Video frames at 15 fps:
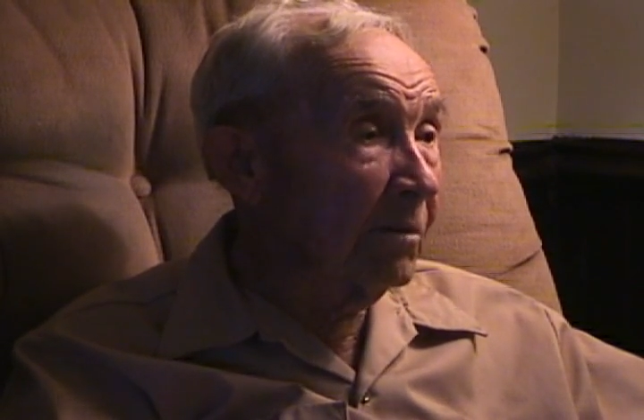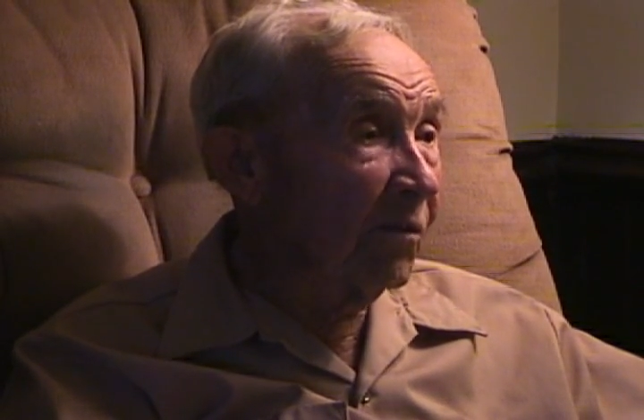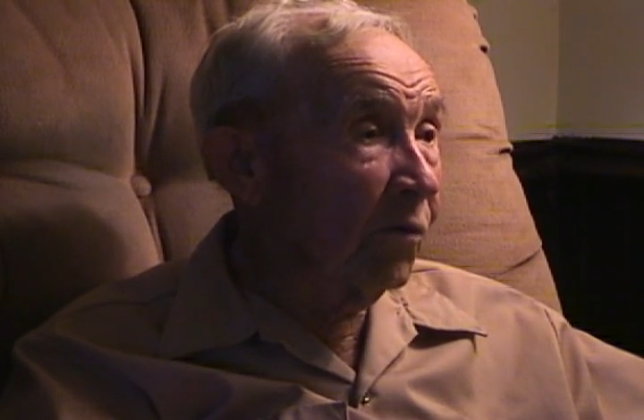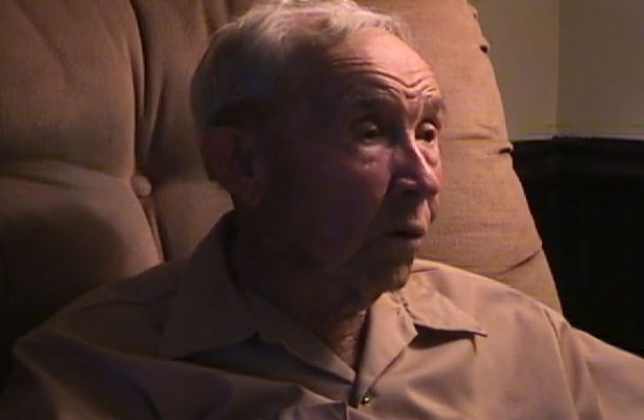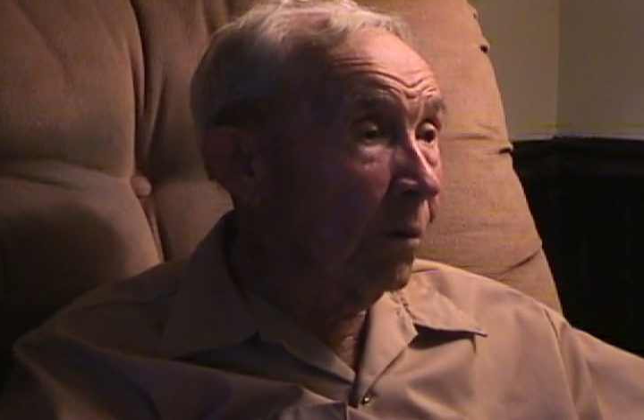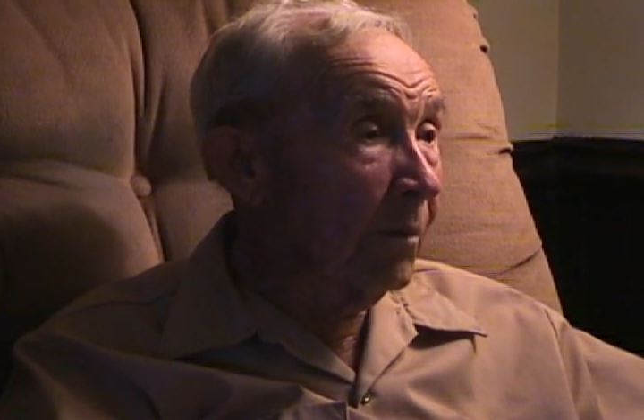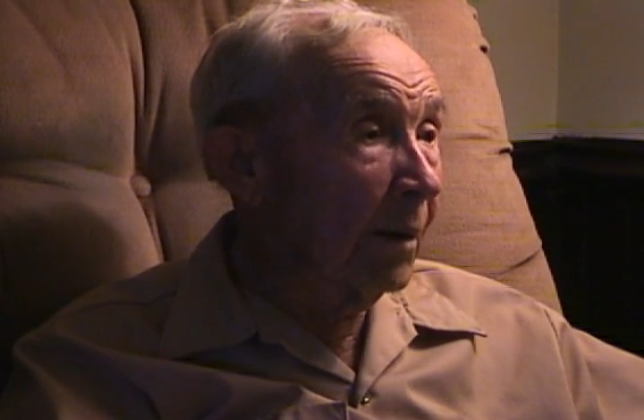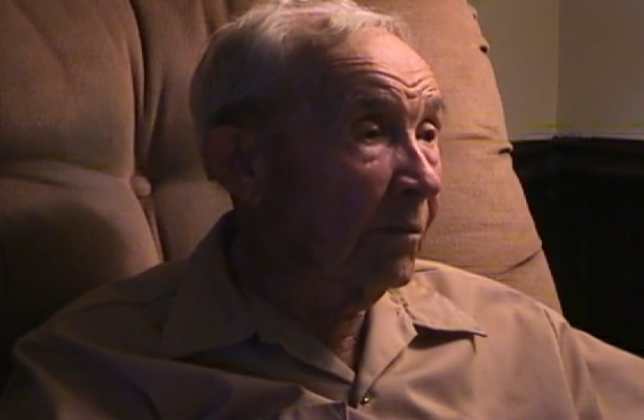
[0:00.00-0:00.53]

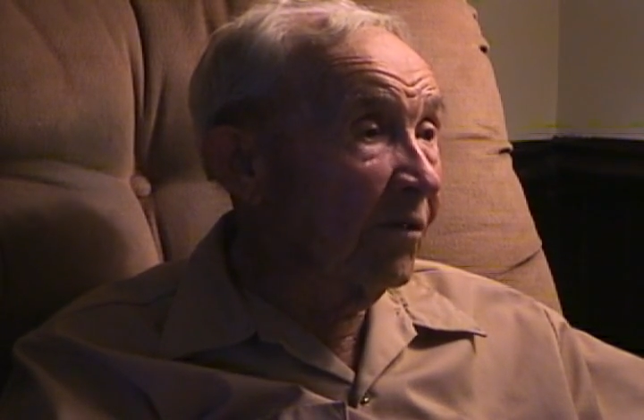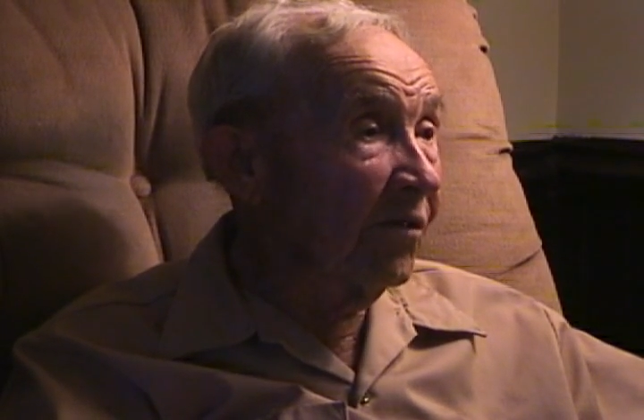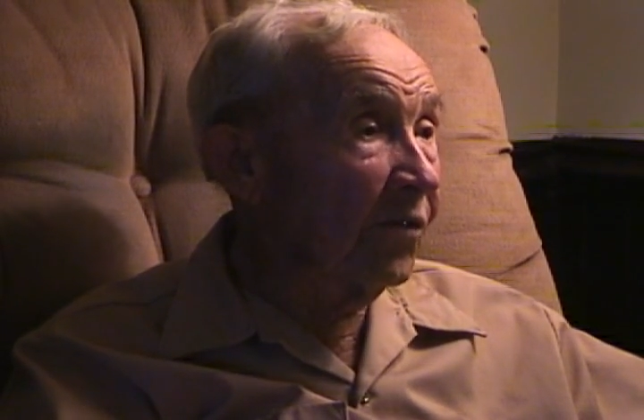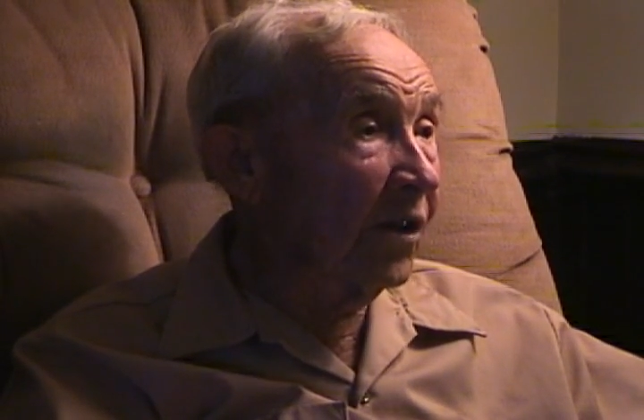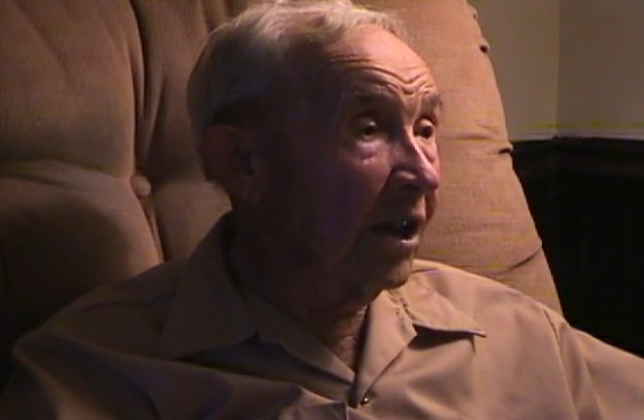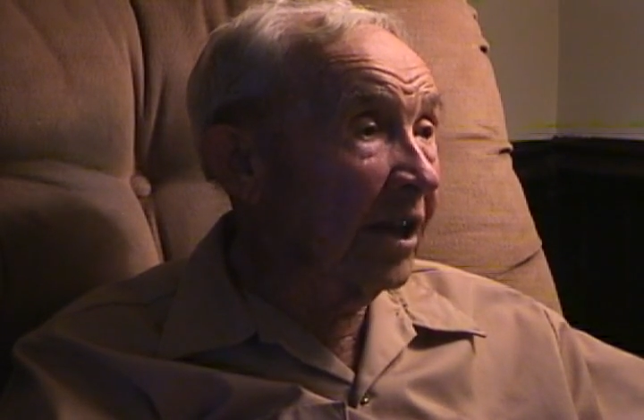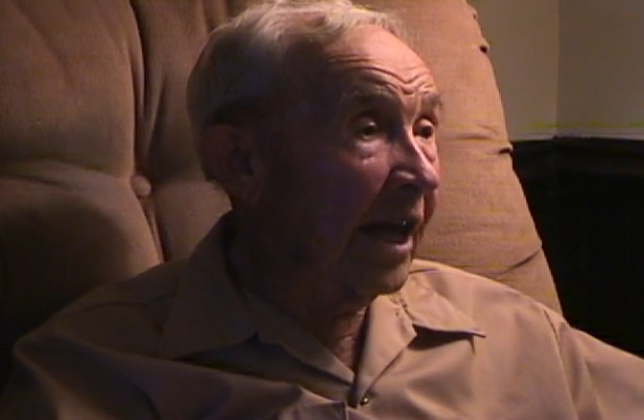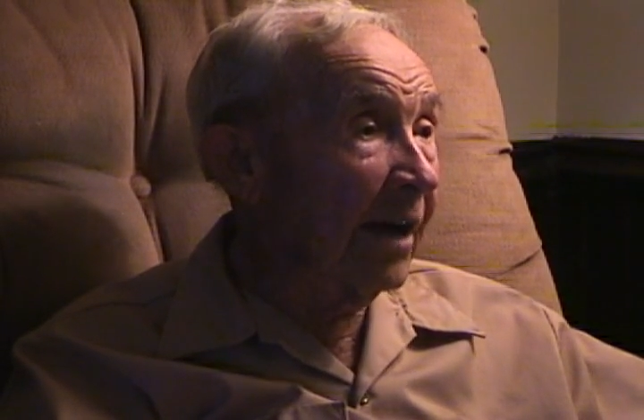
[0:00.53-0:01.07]
before maybe
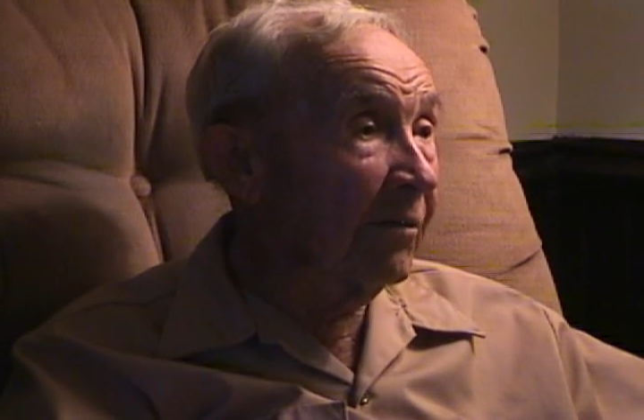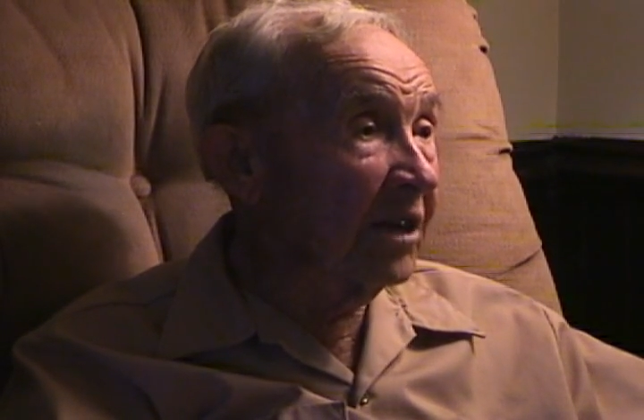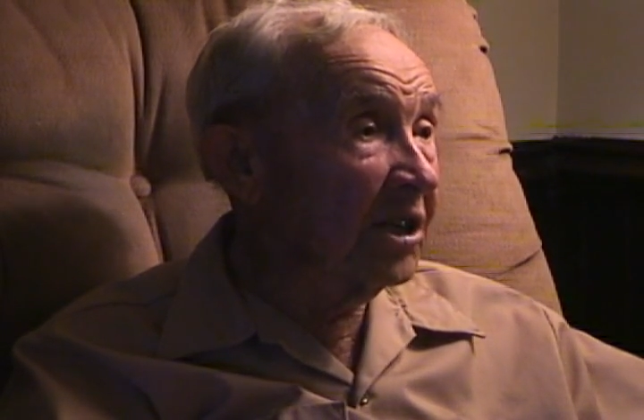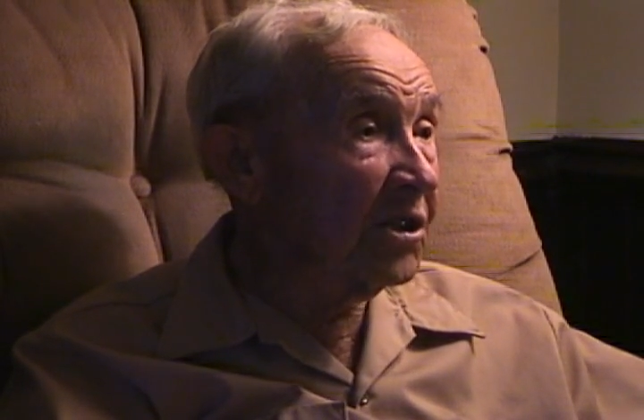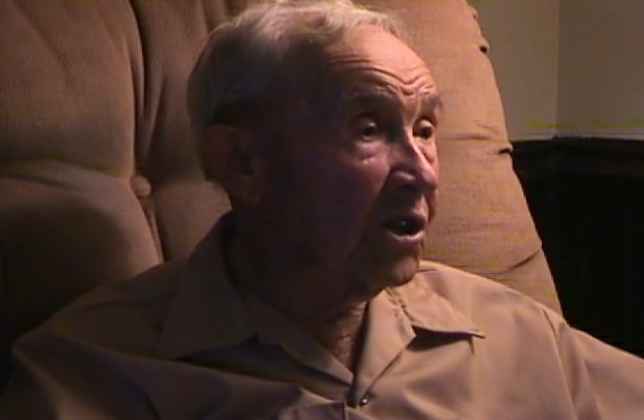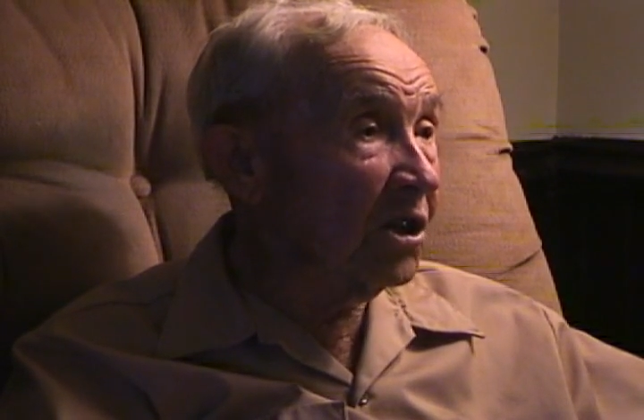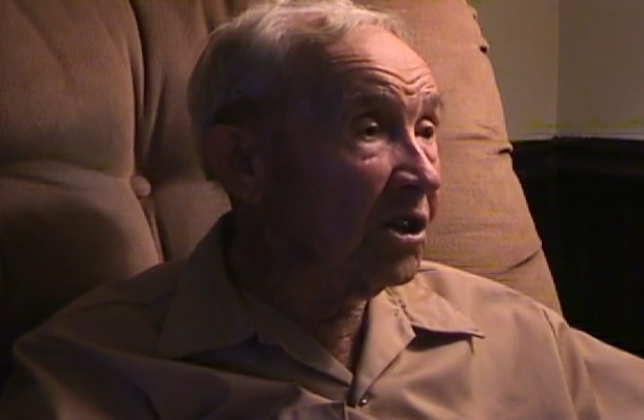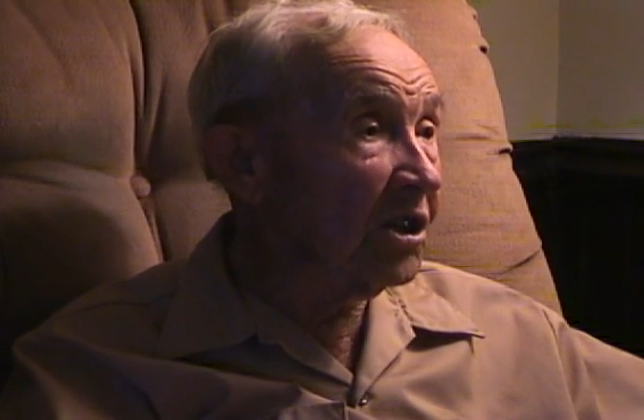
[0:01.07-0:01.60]
they had the
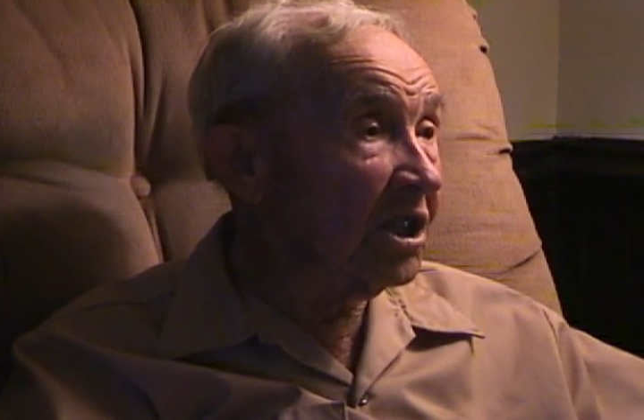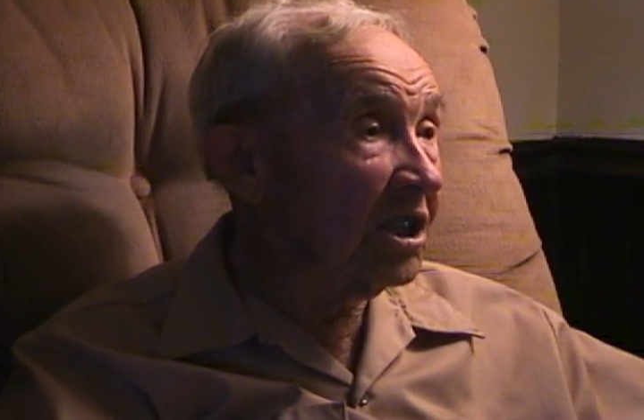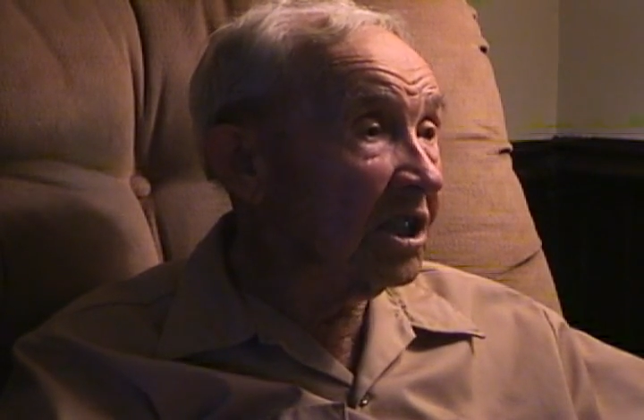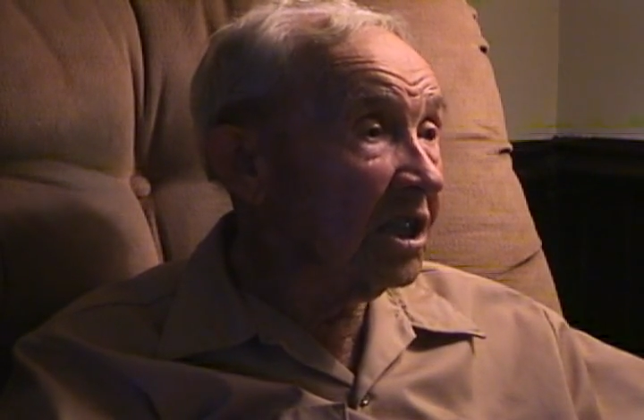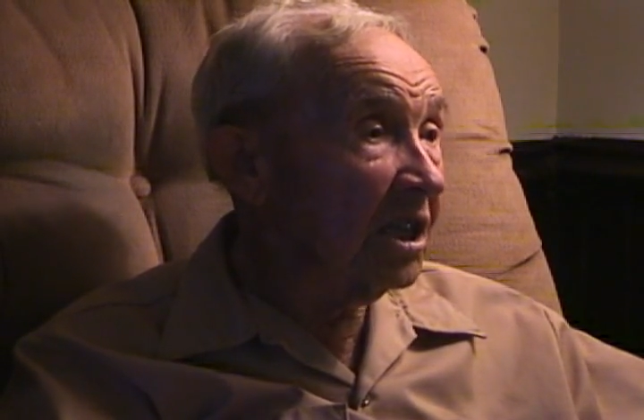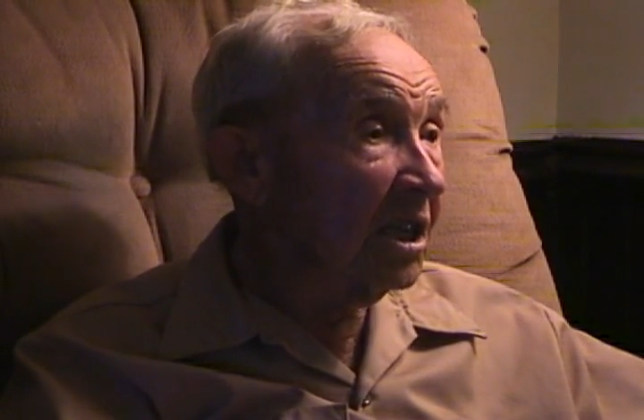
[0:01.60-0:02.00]
circus,